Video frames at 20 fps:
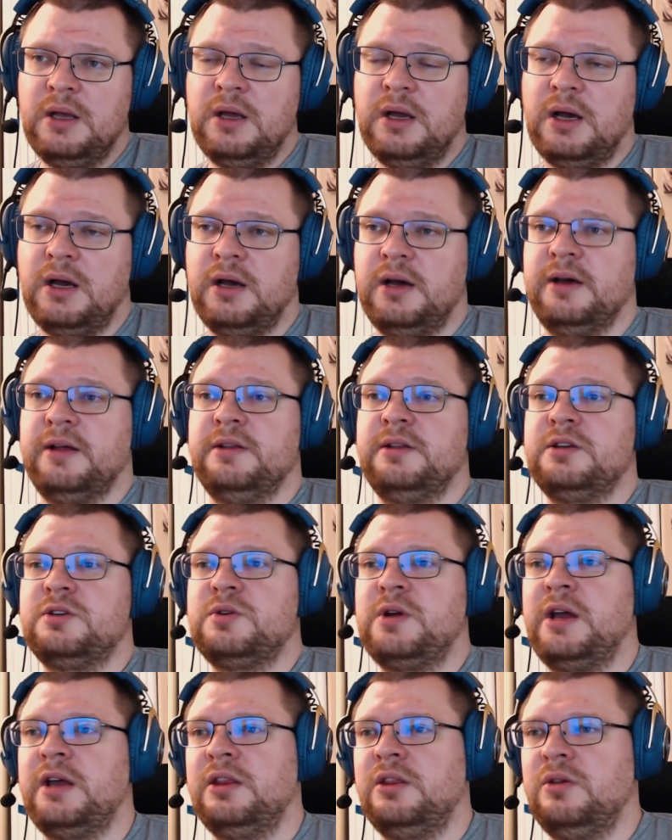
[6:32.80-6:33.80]
Uh, they're
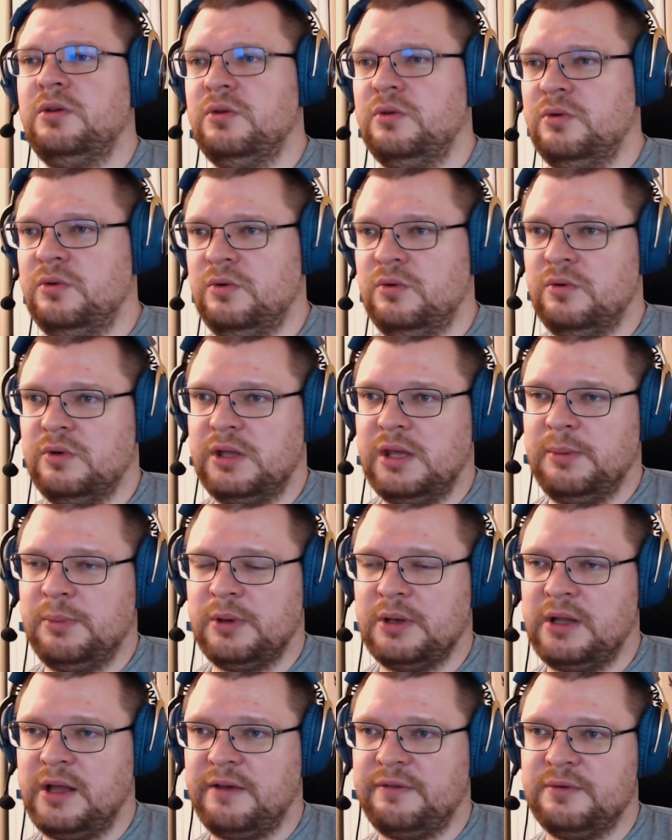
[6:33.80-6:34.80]
trying to keep it
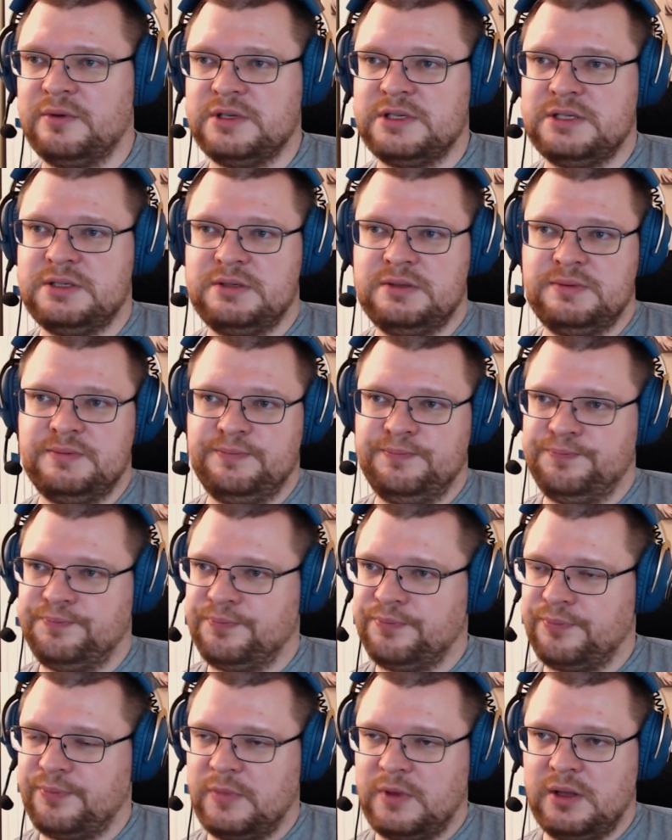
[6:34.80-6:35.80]
alive with
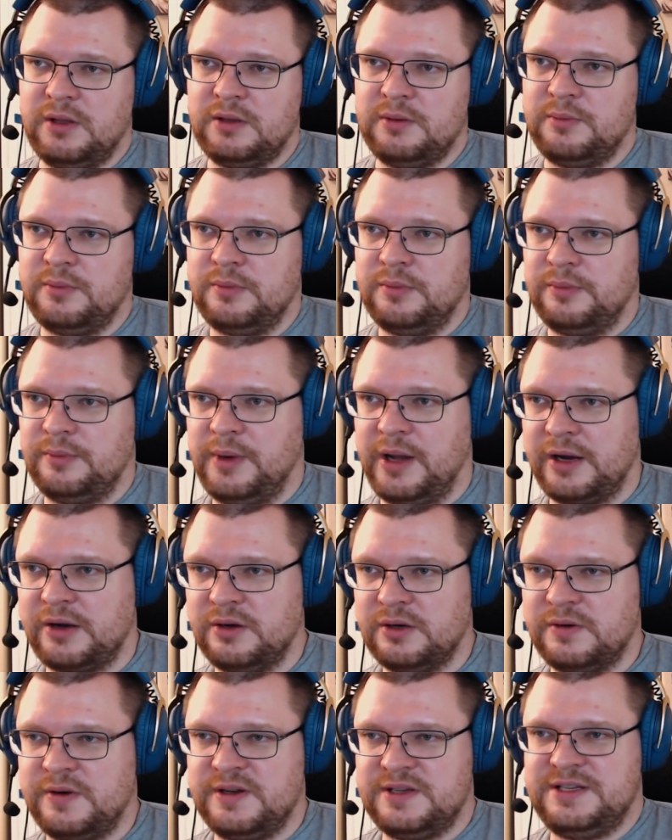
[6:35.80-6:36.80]

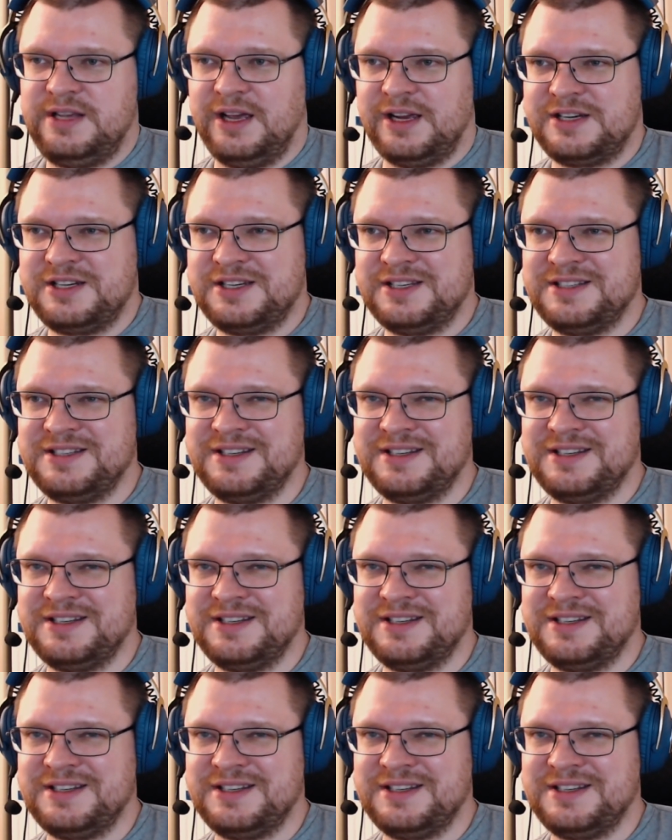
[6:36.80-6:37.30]
microtransactions